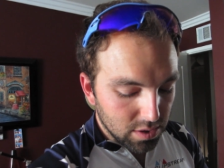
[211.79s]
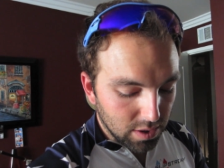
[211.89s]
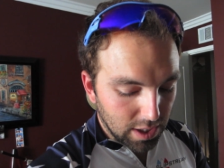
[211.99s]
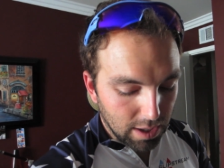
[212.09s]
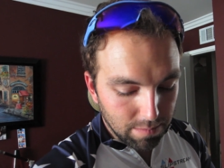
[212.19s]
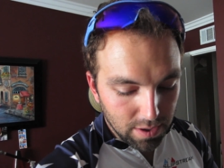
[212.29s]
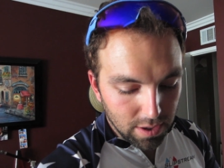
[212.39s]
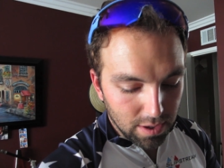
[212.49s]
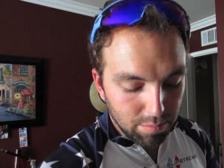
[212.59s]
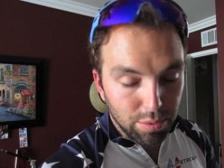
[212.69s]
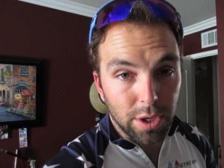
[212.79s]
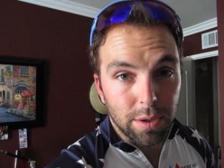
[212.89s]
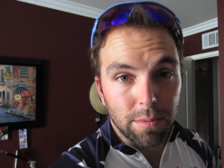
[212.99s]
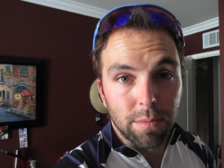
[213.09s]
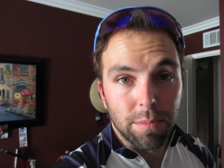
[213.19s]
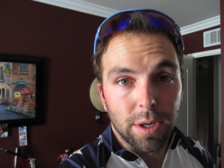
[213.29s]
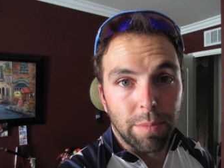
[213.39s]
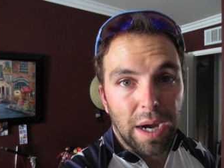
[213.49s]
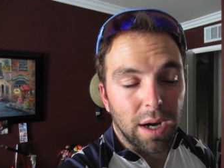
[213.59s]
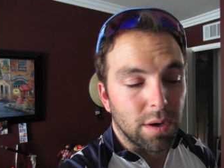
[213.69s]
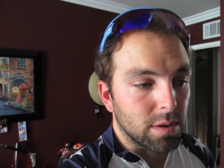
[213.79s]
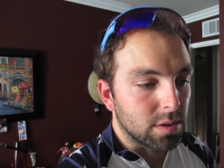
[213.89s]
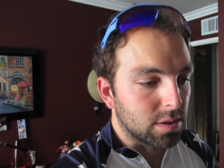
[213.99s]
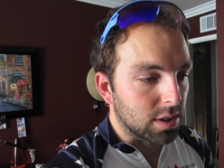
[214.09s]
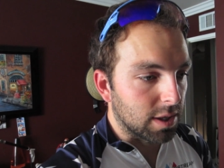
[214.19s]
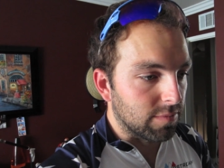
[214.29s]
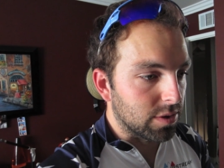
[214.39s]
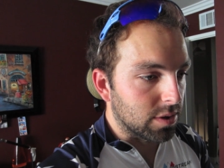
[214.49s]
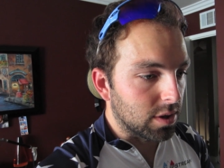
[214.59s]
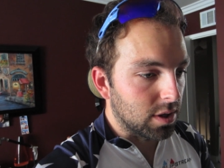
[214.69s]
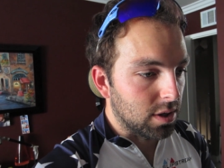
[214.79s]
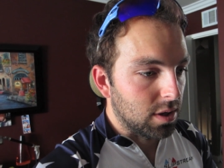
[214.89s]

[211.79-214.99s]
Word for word: so I keep putting them in a pile to give to her